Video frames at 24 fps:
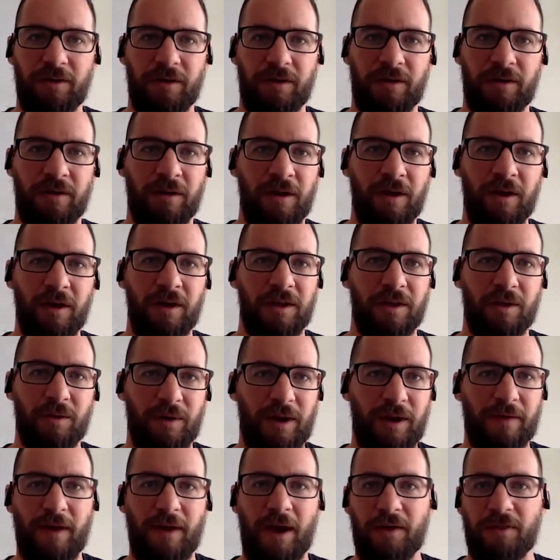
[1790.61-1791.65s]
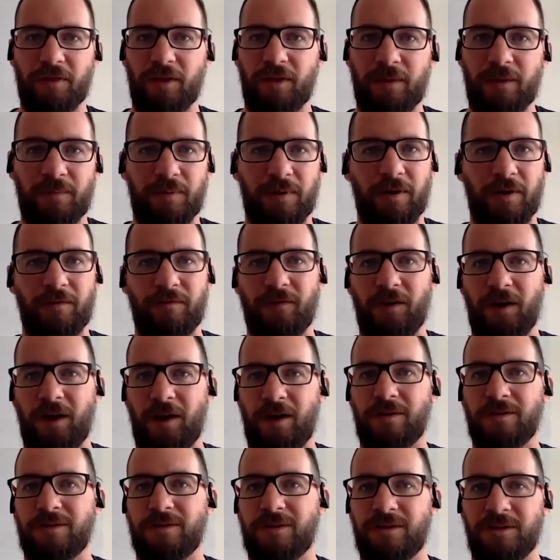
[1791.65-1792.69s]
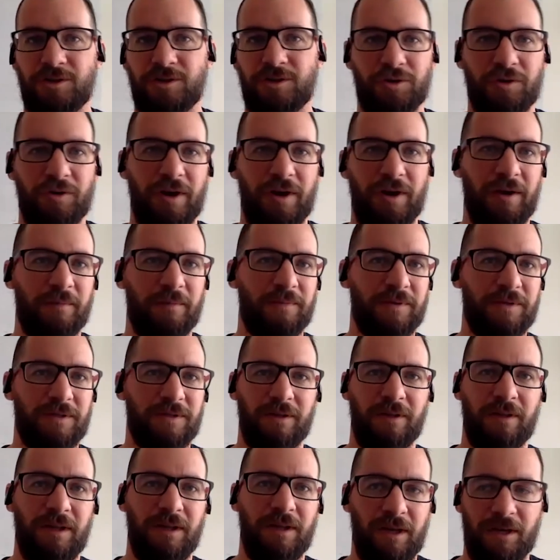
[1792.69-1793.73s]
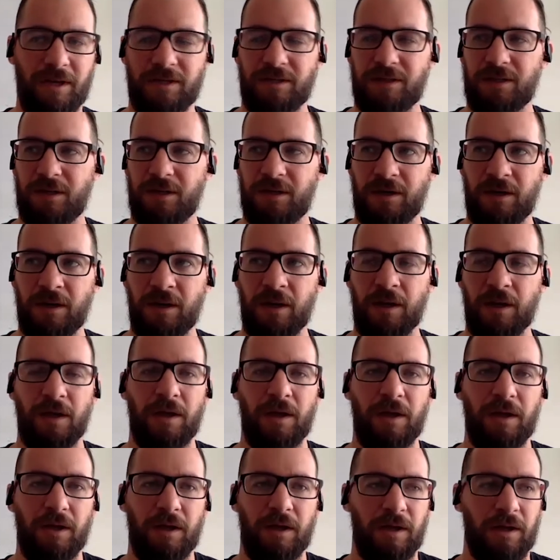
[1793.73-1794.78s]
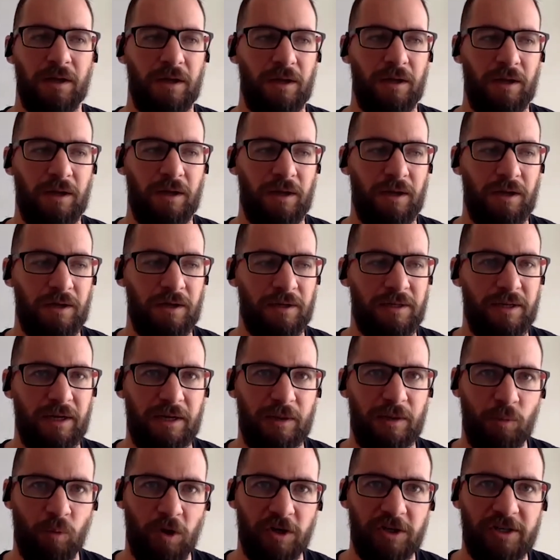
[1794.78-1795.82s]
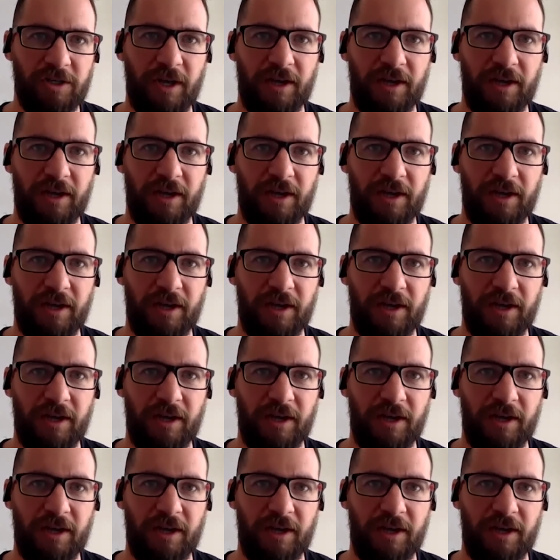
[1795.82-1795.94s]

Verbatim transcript: And you would have athlete profiles and trips and this and uh, to watch yeah.